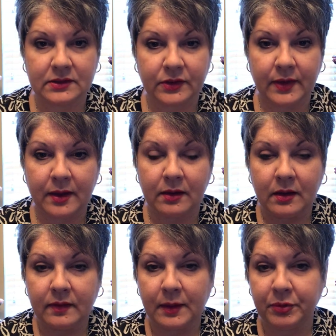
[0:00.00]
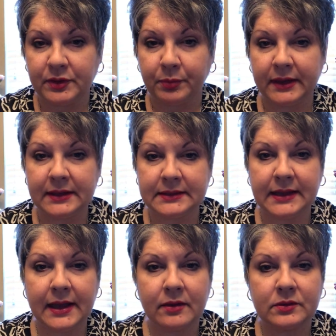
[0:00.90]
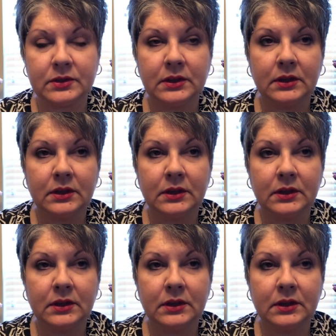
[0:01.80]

So they put the plants out,